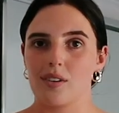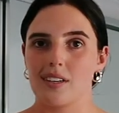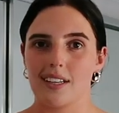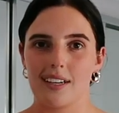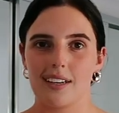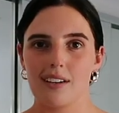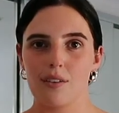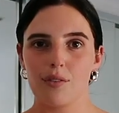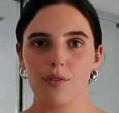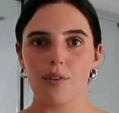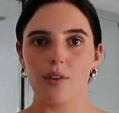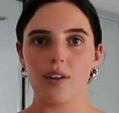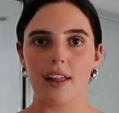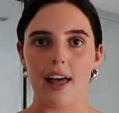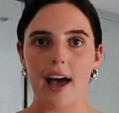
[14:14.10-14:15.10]
really gonna
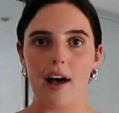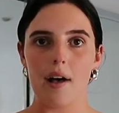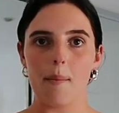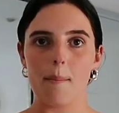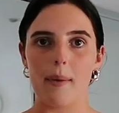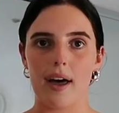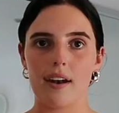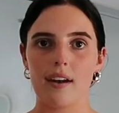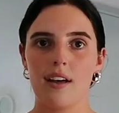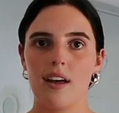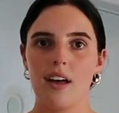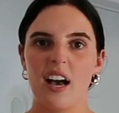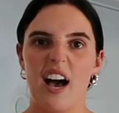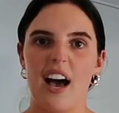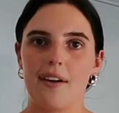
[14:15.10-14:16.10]
fall out, but
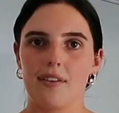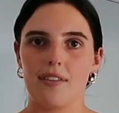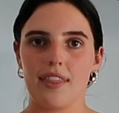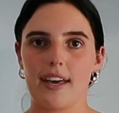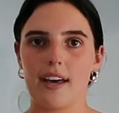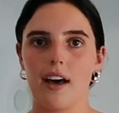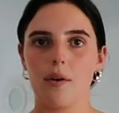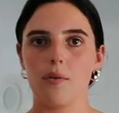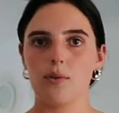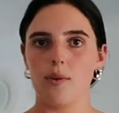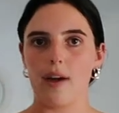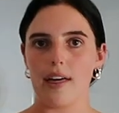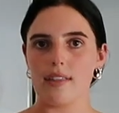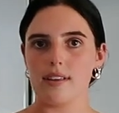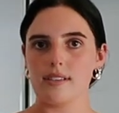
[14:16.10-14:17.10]
I don't think I would
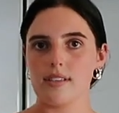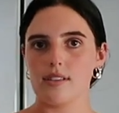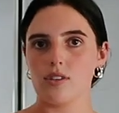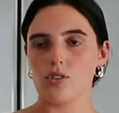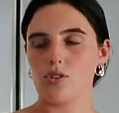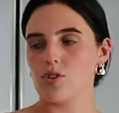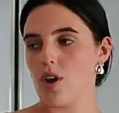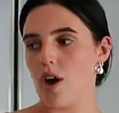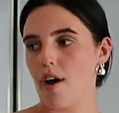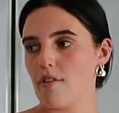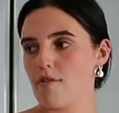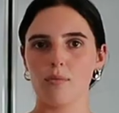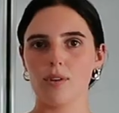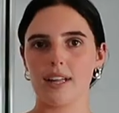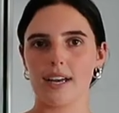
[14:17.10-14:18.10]
wear this in the
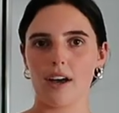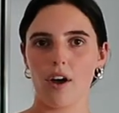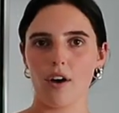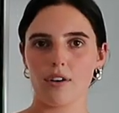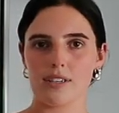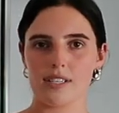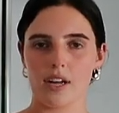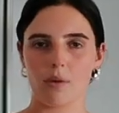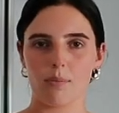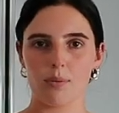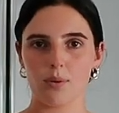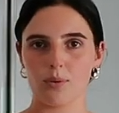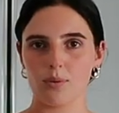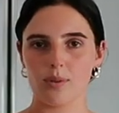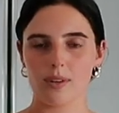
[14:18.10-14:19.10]
surf, more like a hotel
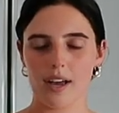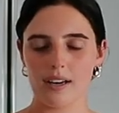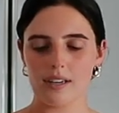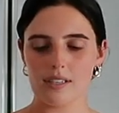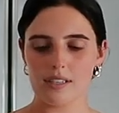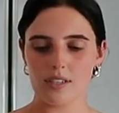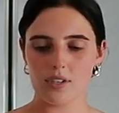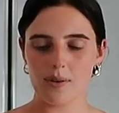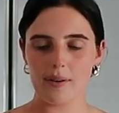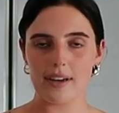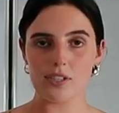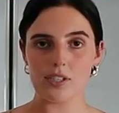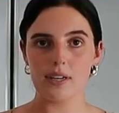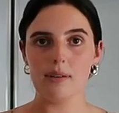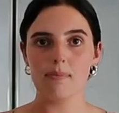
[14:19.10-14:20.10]
pool kind of
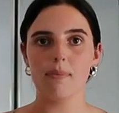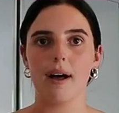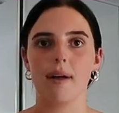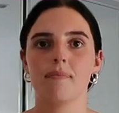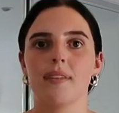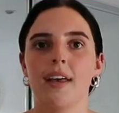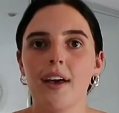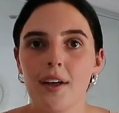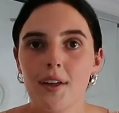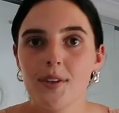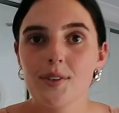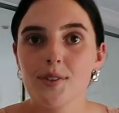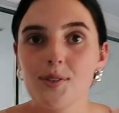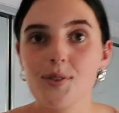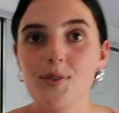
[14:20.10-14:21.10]
situation, but
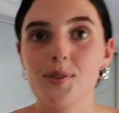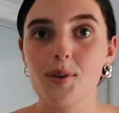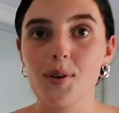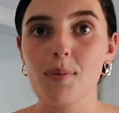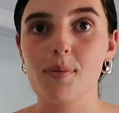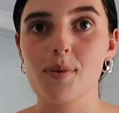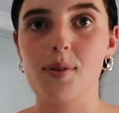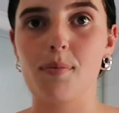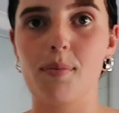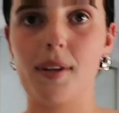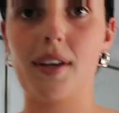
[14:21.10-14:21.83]
super super